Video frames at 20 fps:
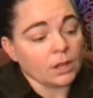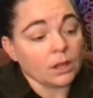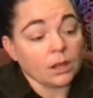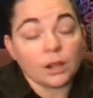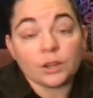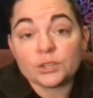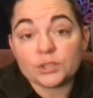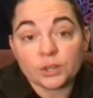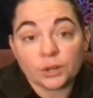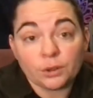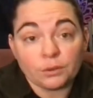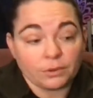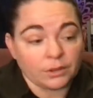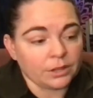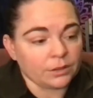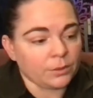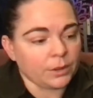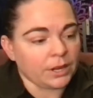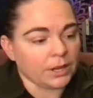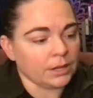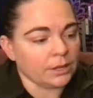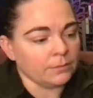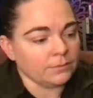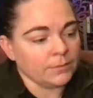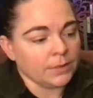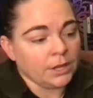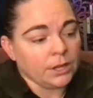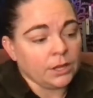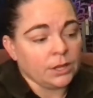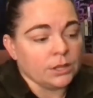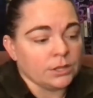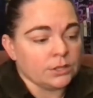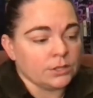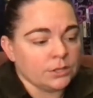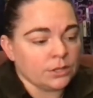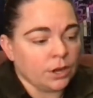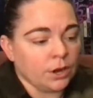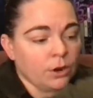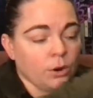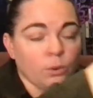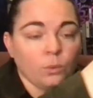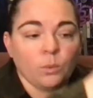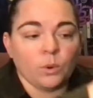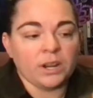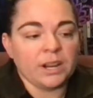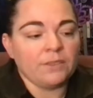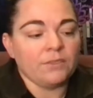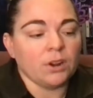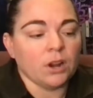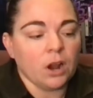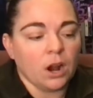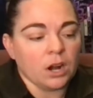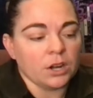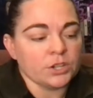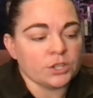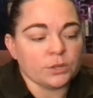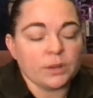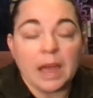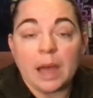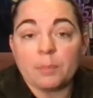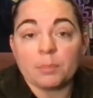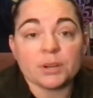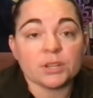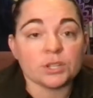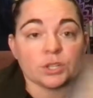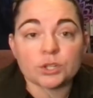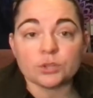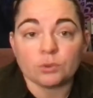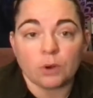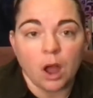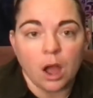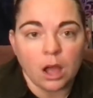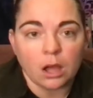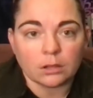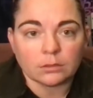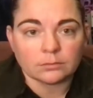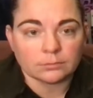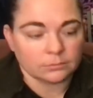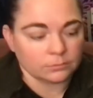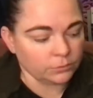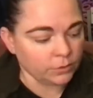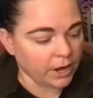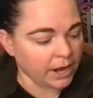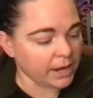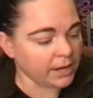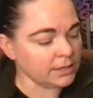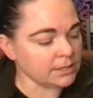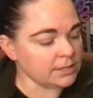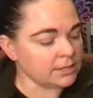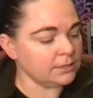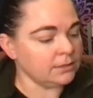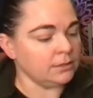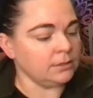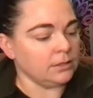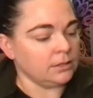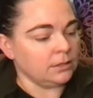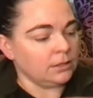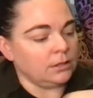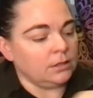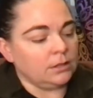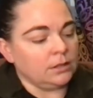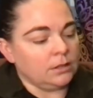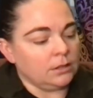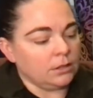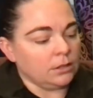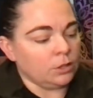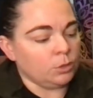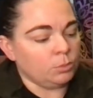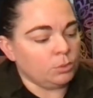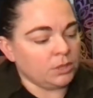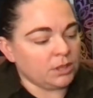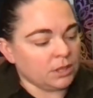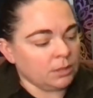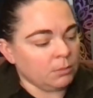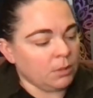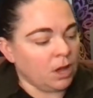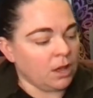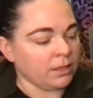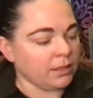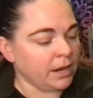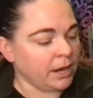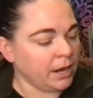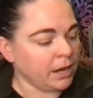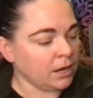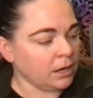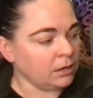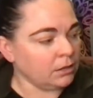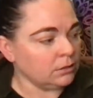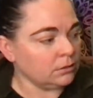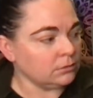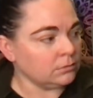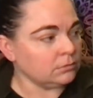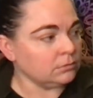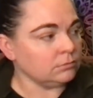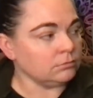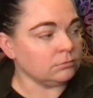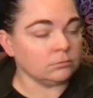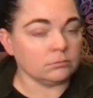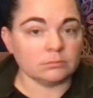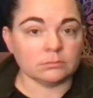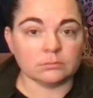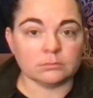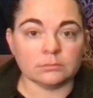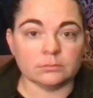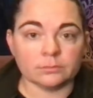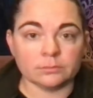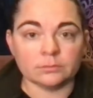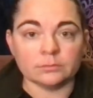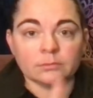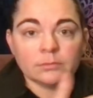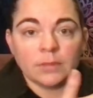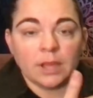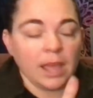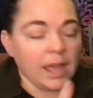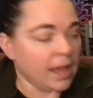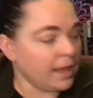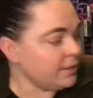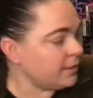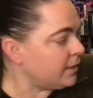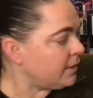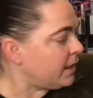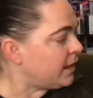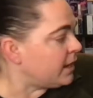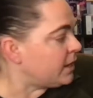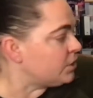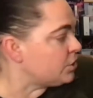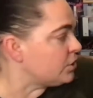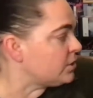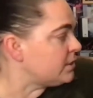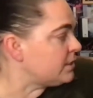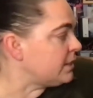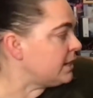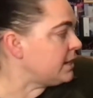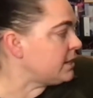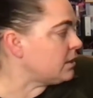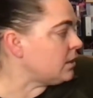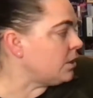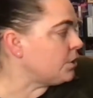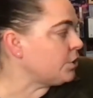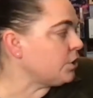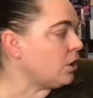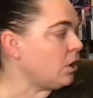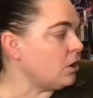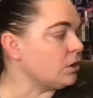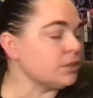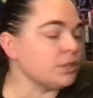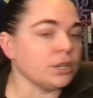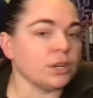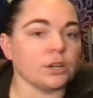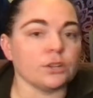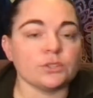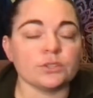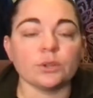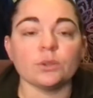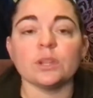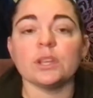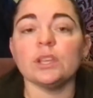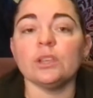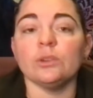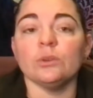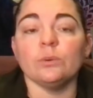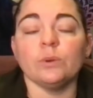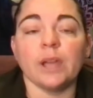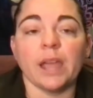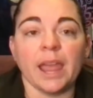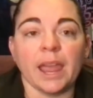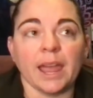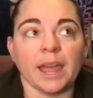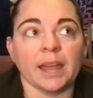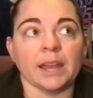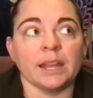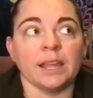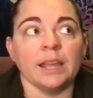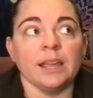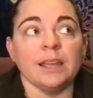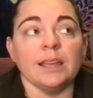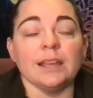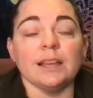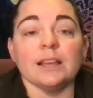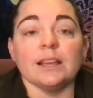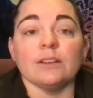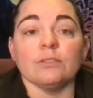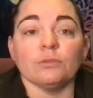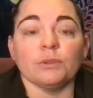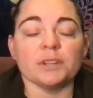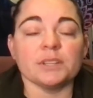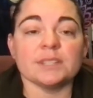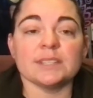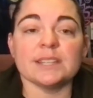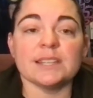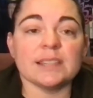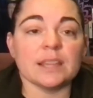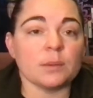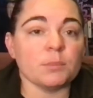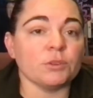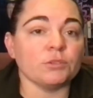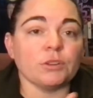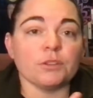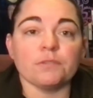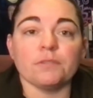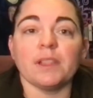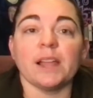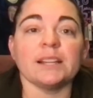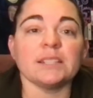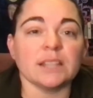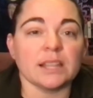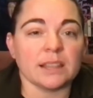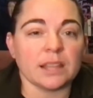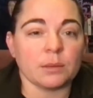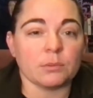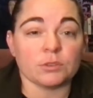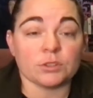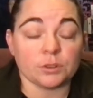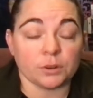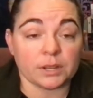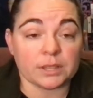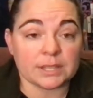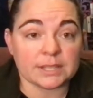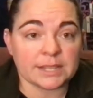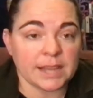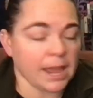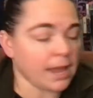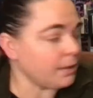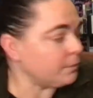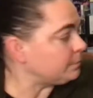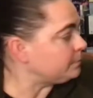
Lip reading: I'll show you really quick. So whatever cards you happen to draw, right? You put them on there, and then they can just sit on your altar so that you can see them and reflect on them during the day.